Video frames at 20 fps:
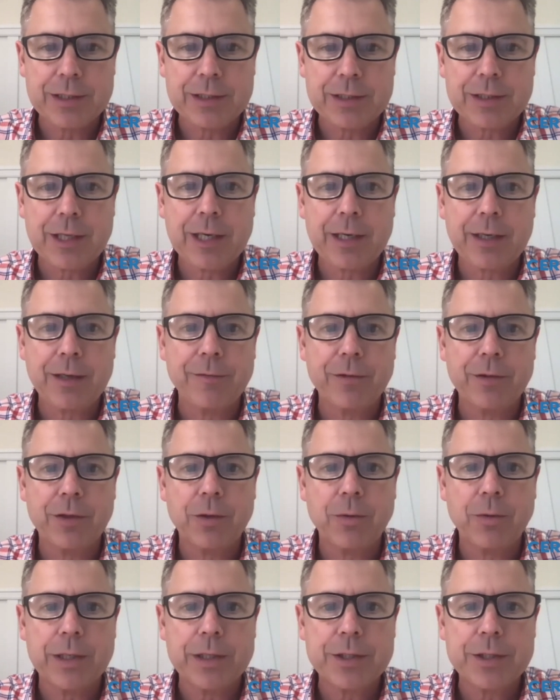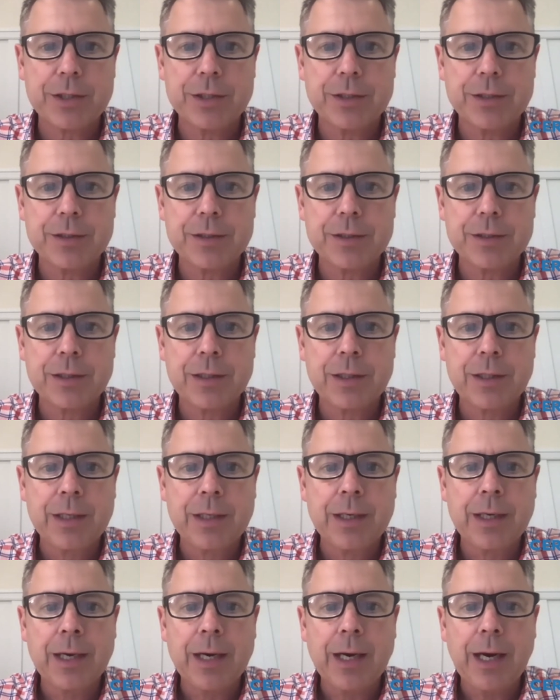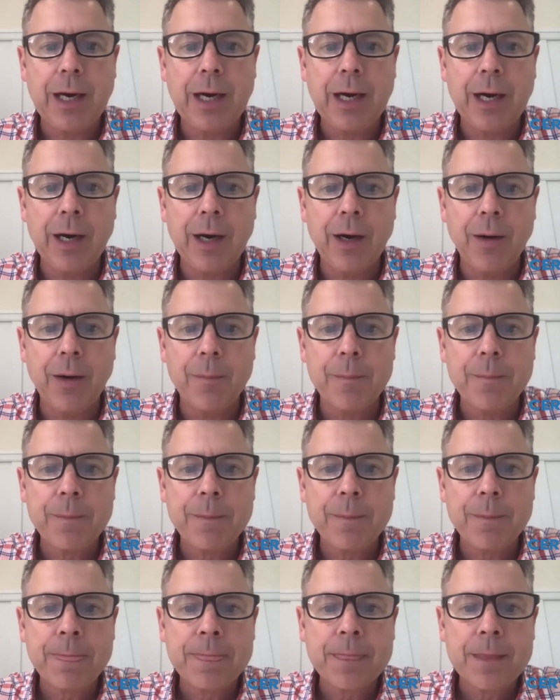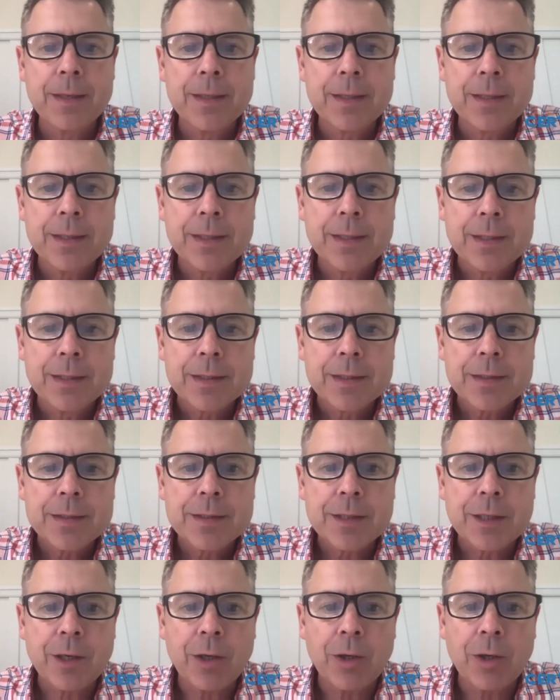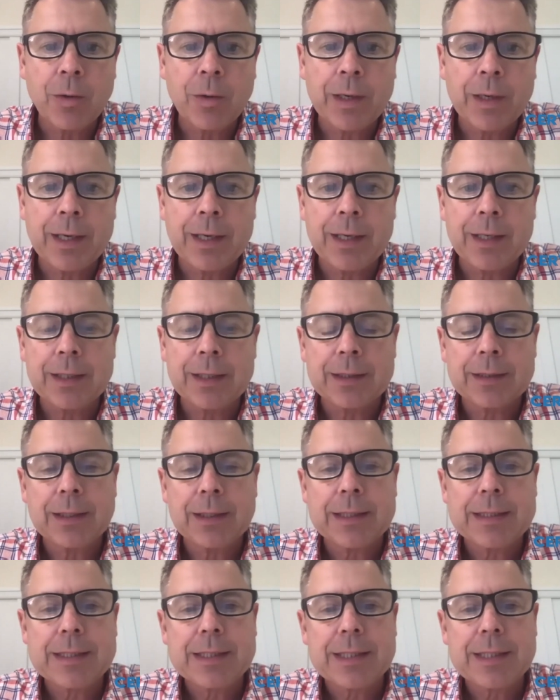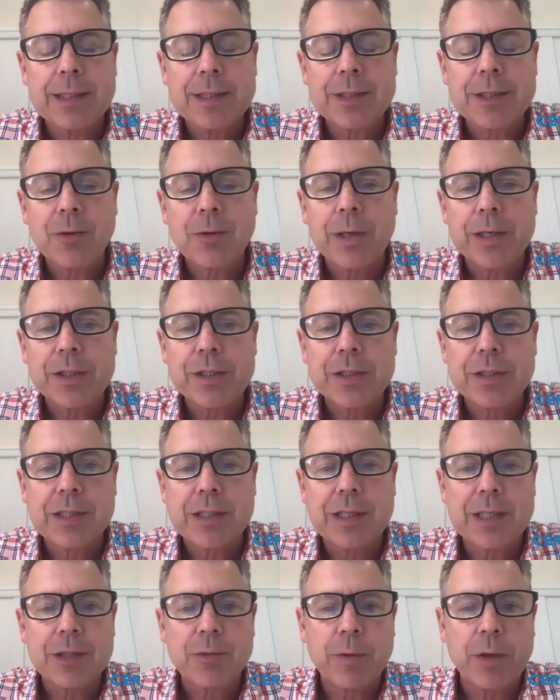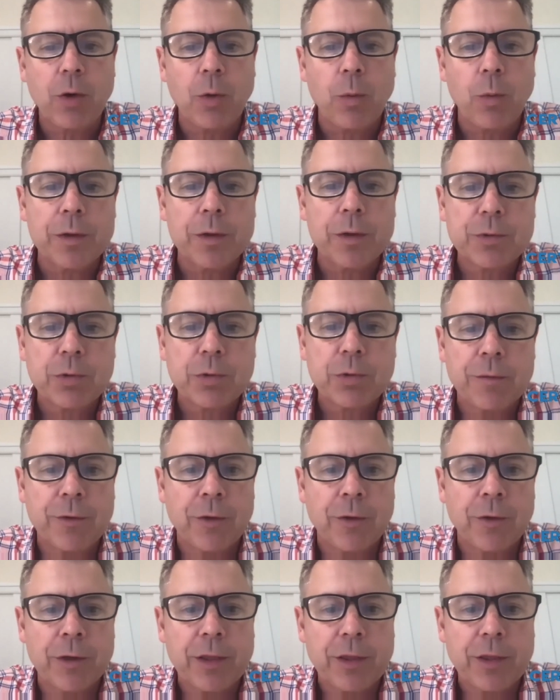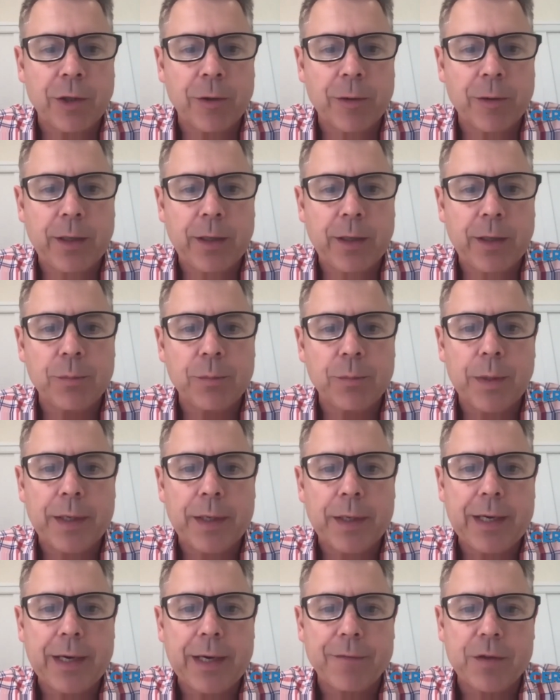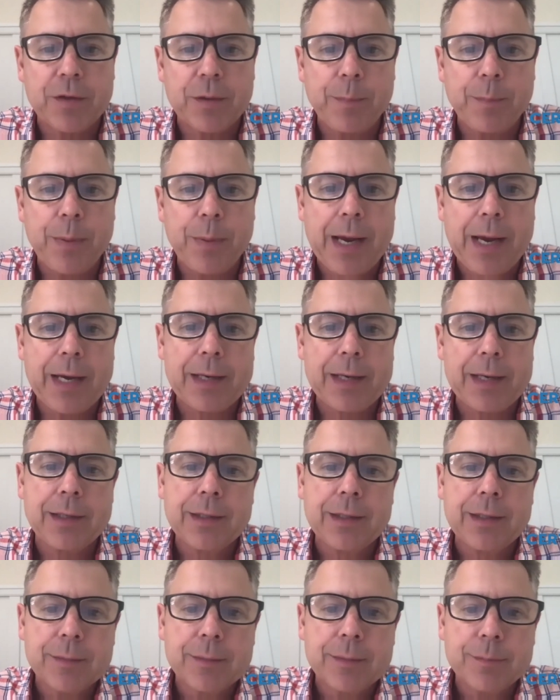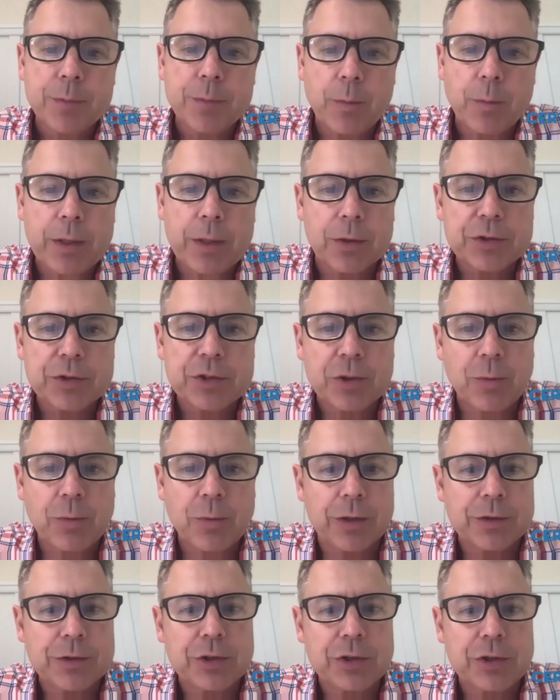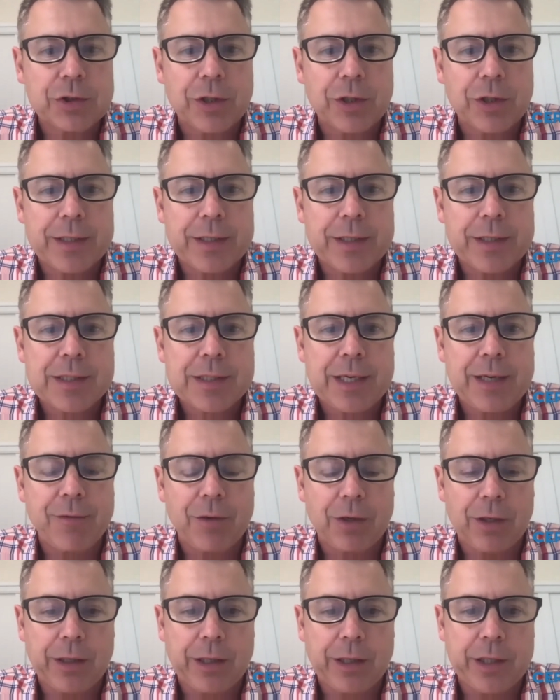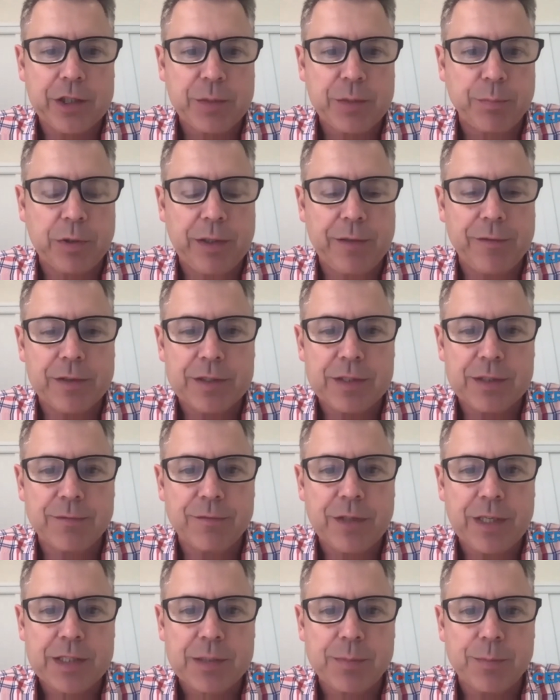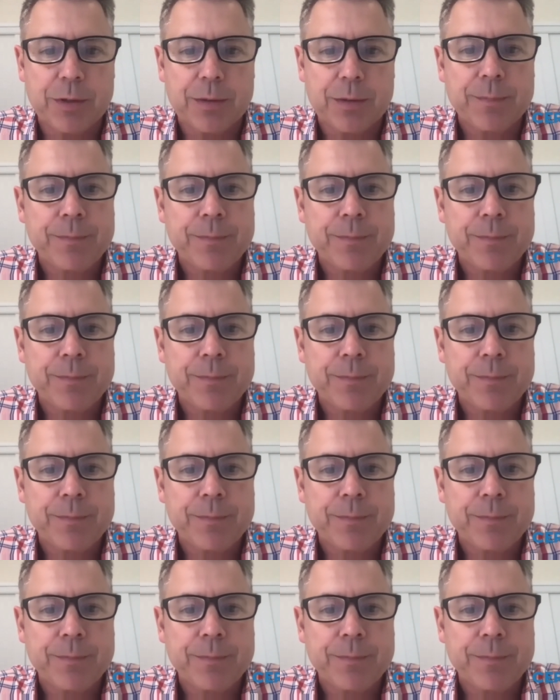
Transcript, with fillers: Thank you for the questions. Um, so uh, let's see. This question says we all want to avoid throwing good money after bad, but we also want to try and save a large previous investment.